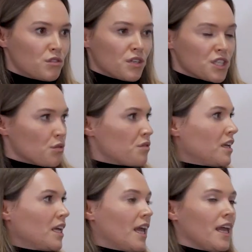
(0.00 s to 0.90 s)
critical
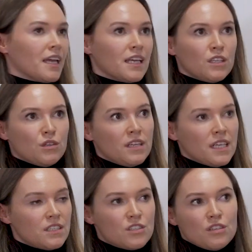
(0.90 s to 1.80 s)
thinking. You
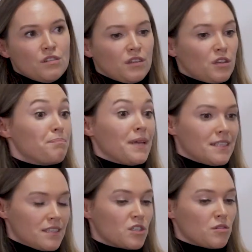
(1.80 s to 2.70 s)
need to do big
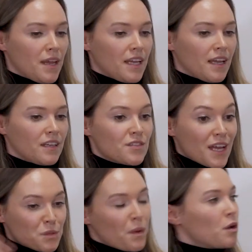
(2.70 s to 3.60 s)
decision making. So
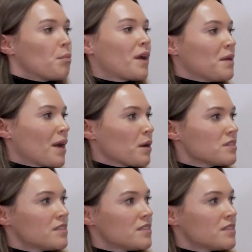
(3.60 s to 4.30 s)
that's where your brain power